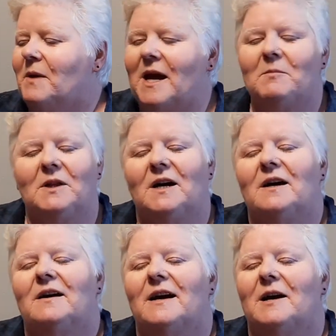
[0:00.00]

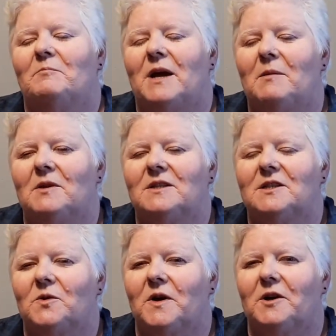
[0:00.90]
Pamela at Pamela's
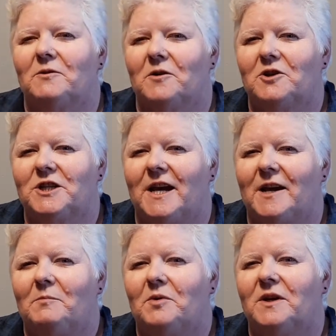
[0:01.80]
Adoring
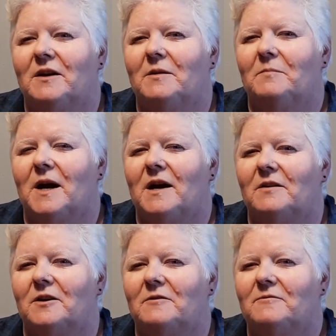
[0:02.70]
Crochet put out a
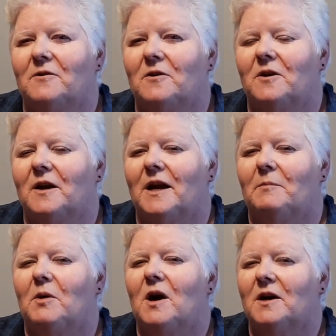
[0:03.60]
pattern for
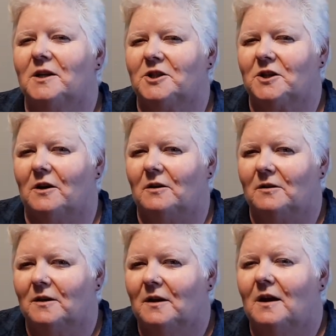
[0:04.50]
a pocket shawl.
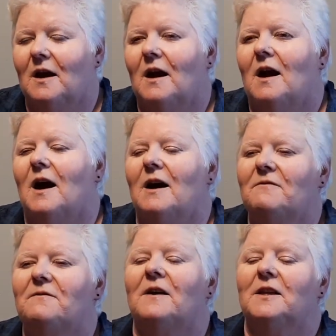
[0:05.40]
I
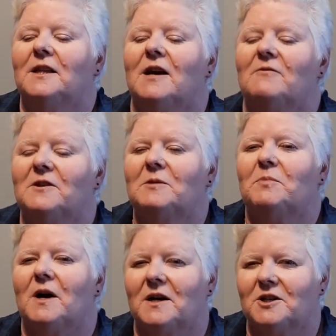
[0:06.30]
fell in love with the
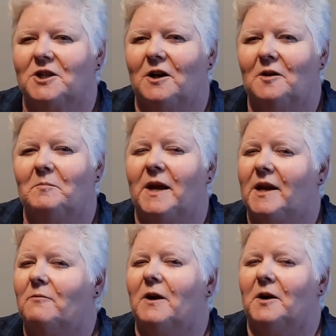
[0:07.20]
pocket shawl and made
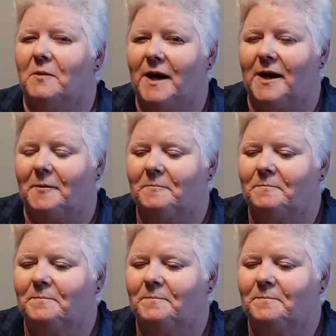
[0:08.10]
it right away.